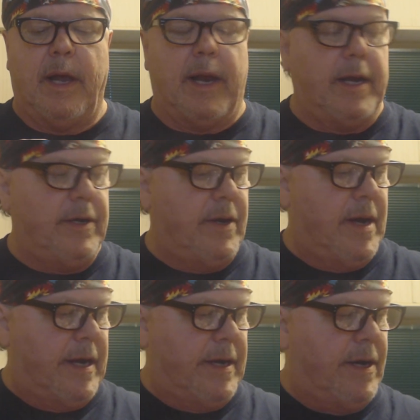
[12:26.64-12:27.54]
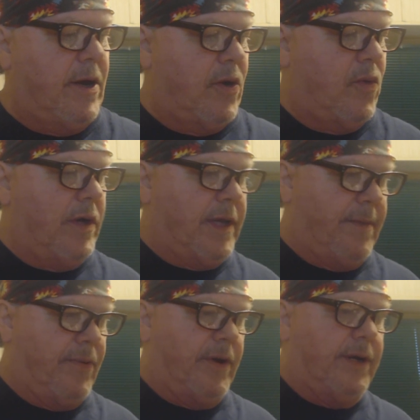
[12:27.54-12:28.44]
And I do not know what
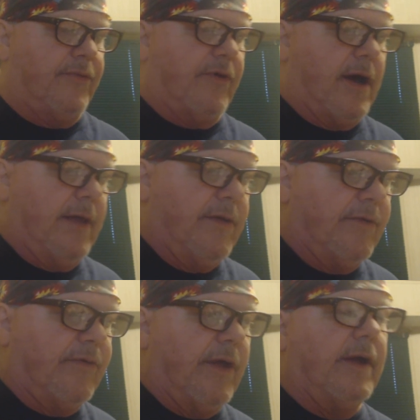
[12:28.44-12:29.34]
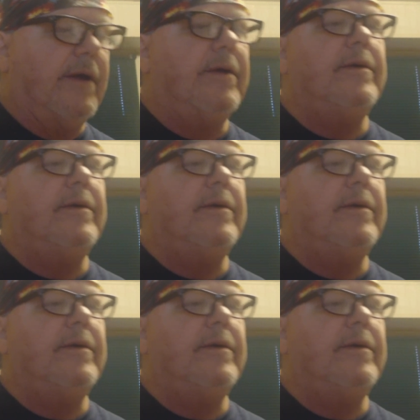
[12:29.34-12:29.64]
they put inside this thing.